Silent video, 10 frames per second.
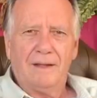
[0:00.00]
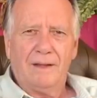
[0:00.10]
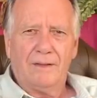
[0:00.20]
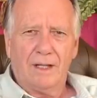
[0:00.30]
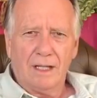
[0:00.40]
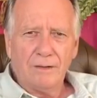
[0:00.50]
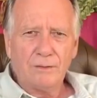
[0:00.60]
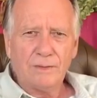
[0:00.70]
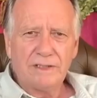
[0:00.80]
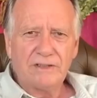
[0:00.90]
The other
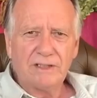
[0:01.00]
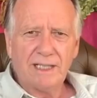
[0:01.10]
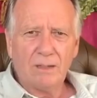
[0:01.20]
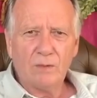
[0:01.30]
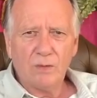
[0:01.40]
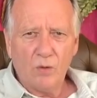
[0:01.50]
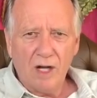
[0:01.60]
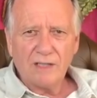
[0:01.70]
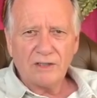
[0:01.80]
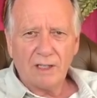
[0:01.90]
reason that we
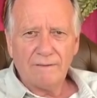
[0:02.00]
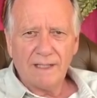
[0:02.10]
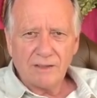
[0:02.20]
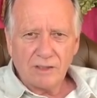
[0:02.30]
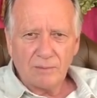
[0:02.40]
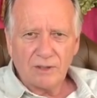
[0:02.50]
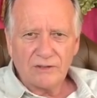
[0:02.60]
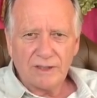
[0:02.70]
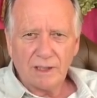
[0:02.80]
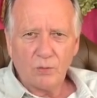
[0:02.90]
wash our vegetables
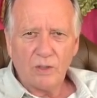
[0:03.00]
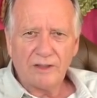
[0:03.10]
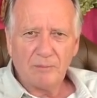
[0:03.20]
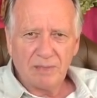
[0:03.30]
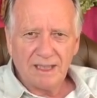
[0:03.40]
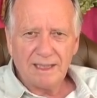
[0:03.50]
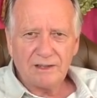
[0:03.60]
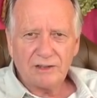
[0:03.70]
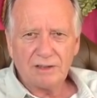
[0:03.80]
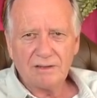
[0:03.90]
here with
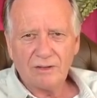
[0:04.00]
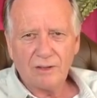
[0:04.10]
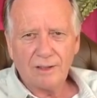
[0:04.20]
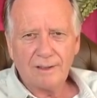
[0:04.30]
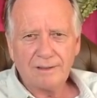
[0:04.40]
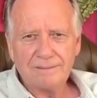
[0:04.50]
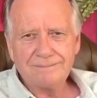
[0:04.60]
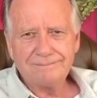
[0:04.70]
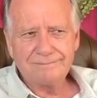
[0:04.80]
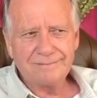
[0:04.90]
bleach, or
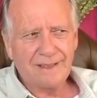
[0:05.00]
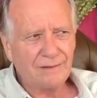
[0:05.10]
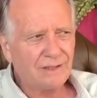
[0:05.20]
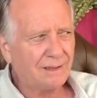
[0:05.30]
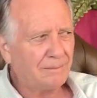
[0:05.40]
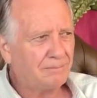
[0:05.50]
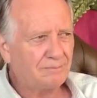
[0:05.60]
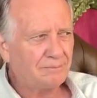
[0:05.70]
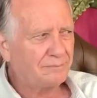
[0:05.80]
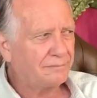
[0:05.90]
there's a
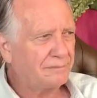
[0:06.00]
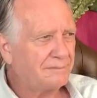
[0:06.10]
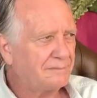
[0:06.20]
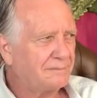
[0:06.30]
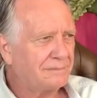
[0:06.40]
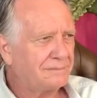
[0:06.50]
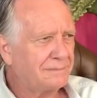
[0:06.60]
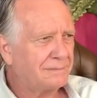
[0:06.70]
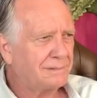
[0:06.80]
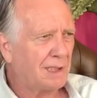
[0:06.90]

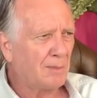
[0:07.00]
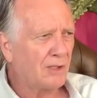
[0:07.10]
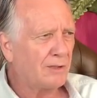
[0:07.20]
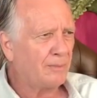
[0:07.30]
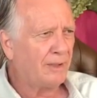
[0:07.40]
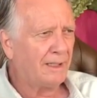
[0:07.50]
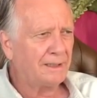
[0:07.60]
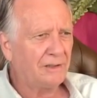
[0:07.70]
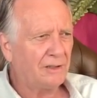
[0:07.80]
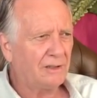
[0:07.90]
commercial
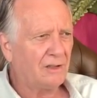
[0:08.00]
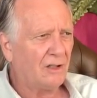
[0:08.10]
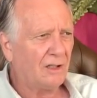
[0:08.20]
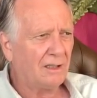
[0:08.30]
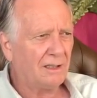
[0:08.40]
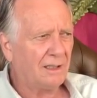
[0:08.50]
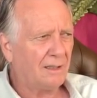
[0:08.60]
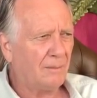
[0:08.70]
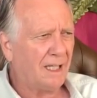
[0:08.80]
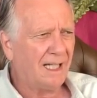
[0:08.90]
product you can call it,
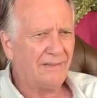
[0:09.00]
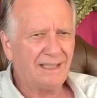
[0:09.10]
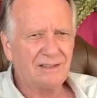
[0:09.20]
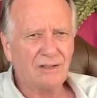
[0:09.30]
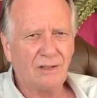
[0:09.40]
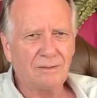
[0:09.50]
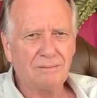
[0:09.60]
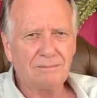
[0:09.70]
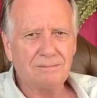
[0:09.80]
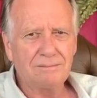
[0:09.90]
uh, buy. I think it's
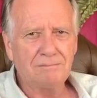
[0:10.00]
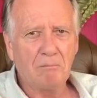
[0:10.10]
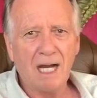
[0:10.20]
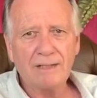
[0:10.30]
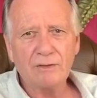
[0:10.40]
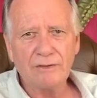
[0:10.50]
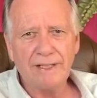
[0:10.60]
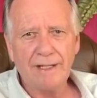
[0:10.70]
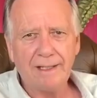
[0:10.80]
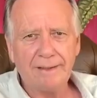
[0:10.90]
called
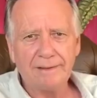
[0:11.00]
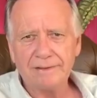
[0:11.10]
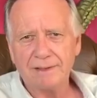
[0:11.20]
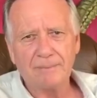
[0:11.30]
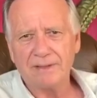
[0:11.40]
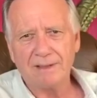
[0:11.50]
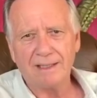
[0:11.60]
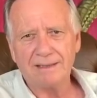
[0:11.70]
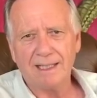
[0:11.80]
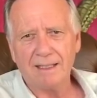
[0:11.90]
Microdyn or something
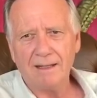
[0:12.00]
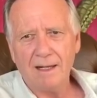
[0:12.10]
like that.